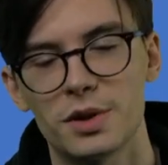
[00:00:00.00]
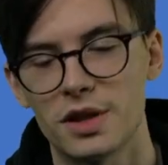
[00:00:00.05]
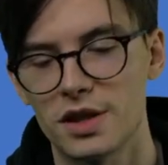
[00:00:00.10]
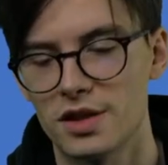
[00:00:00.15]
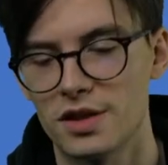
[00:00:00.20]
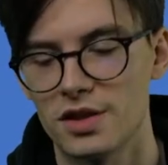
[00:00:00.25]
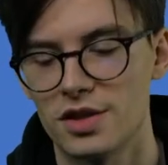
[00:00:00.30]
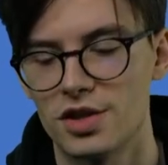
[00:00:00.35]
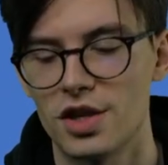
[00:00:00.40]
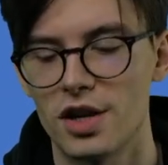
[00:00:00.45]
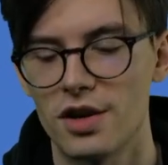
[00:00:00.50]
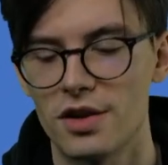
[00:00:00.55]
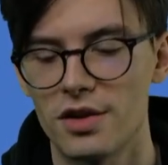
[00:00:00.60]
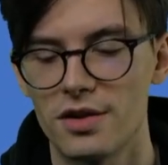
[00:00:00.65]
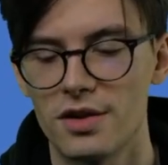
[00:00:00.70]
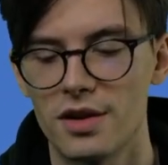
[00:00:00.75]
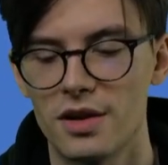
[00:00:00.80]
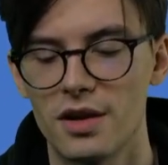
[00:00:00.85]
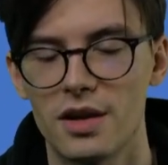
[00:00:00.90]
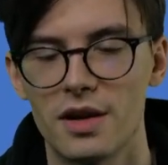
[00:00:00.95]
share
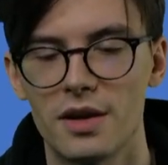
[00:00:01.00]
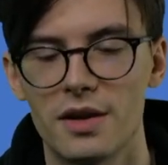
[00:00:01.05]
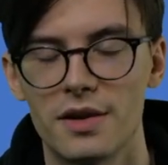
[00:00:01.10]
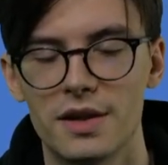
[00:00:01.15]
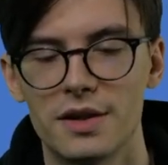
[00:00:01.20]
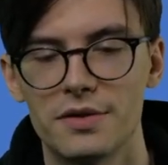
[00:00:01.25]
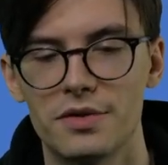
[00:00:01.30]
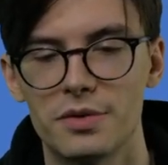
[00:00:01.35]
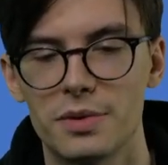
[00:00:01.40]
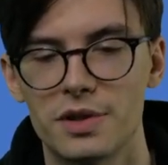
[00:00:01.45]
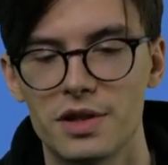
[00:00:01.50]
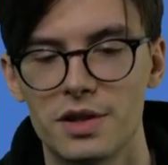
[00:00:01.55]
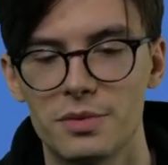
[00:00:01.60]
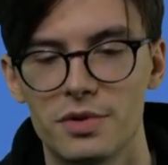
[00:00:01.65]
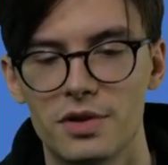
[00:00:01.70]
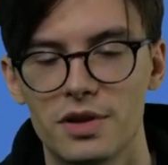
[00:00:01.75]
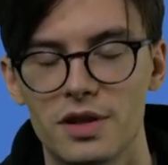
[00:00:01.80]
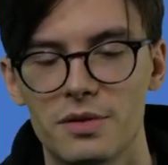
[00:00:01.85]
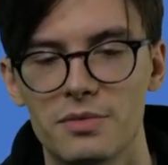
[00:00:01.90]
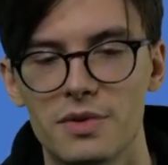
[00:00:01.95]
information about
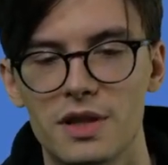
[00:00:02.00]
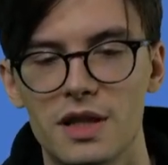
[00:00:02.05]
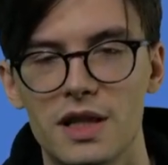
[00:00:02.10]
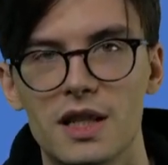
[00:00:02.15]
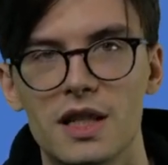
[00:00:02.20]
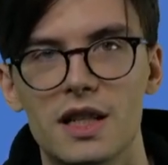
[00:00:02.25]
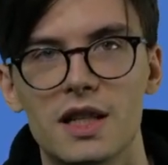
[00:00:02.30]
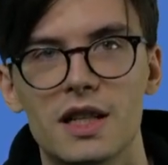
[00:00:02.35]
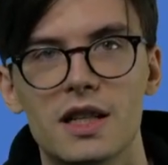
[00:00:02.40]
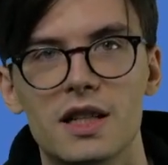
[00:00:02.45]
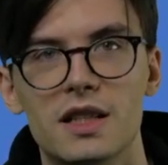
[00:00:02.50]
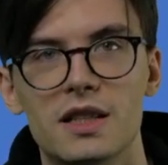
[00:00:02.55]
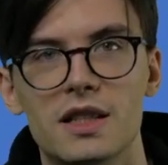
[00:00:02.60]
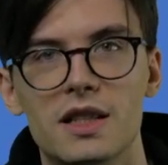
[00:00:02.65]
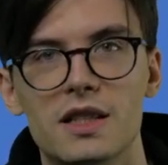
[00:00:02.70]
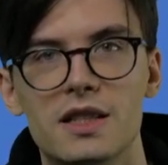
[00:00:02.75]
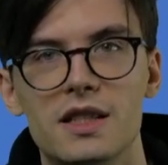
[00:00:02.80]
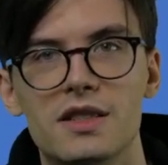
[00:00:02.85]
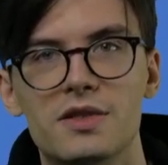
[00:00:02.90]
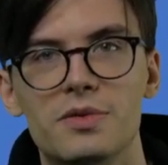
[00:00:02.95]
them. This
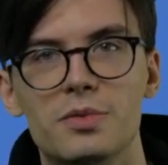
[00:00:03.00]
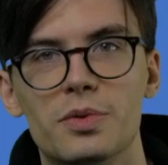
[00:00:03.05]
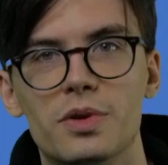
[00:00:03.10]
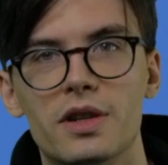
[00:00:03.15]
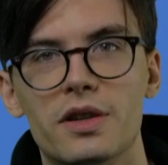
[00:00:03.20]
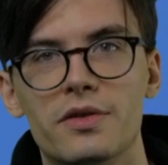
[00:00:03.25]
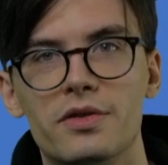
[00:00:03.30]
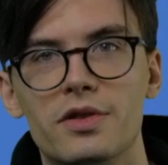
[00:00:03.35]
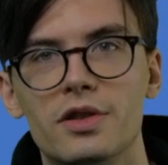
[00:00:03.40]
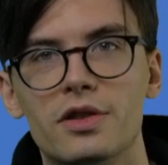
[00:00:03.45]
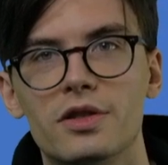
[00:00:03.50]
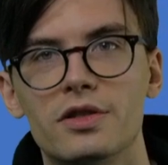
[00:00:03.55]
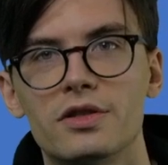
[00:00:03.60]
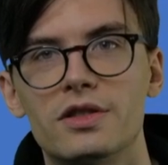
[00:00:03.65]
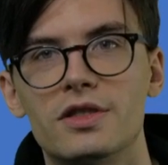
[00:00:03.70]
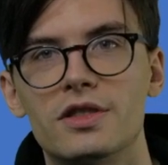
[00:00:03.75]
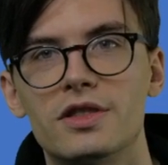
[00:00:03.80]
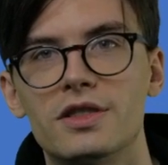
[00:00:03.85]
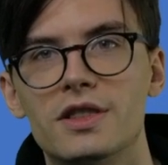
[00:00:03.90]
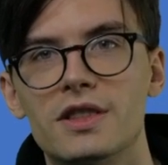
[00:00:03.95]
is what I've got.
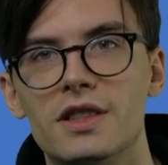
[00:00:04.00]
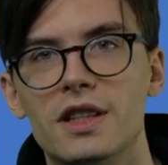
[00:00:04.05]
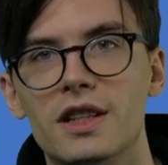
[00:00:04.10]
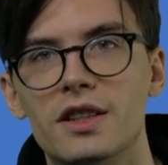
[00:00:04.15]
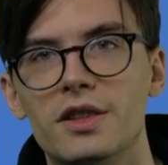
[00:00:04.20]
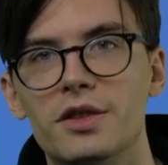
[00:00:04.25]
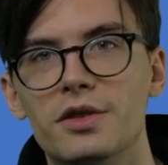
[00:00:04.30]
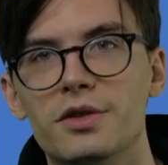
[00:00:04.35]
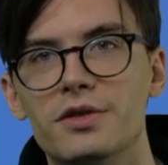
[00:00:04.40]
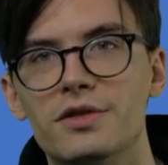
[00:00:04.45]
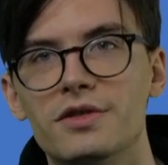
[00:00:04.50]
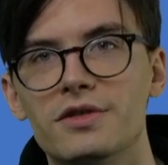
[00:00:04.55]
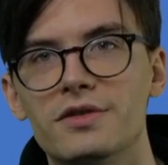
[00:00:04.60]
Thank you.